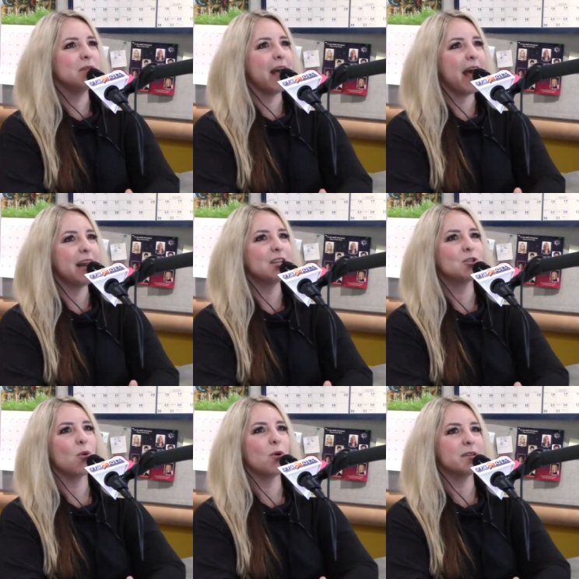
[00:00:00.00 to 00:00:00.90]
heading
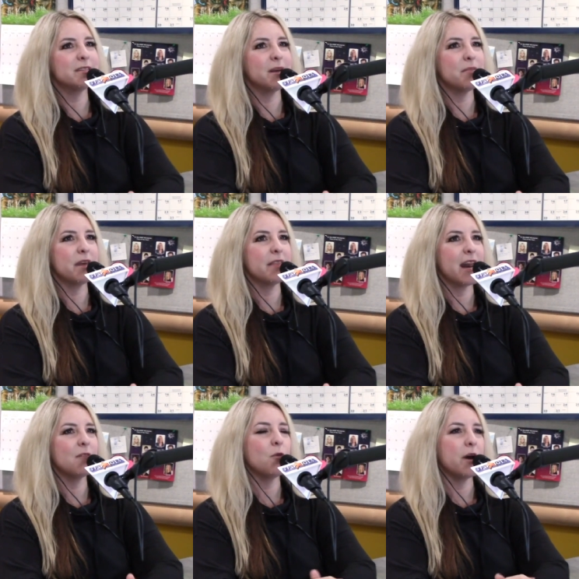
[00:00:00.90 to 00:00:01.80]
towards something
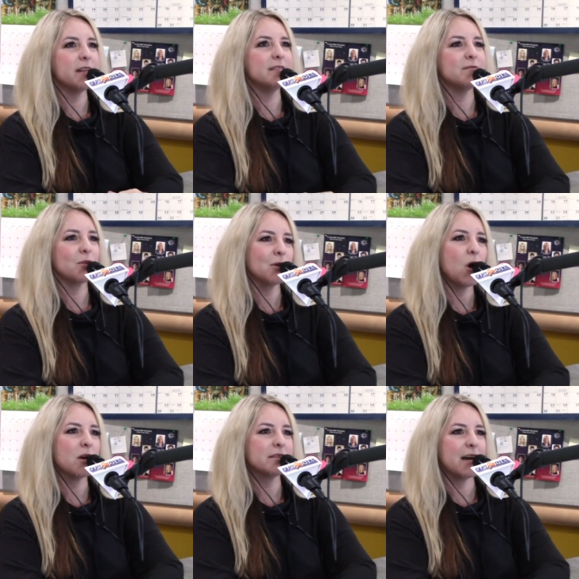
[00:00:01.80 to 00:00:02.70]
that I've wanted for a
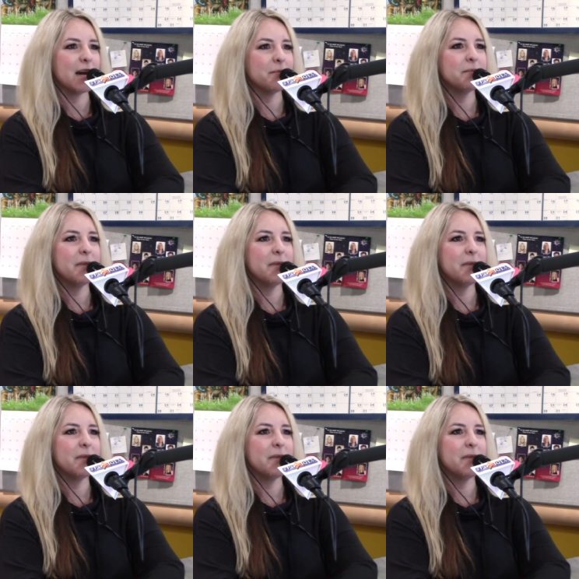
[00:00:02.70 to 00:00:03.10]
long time.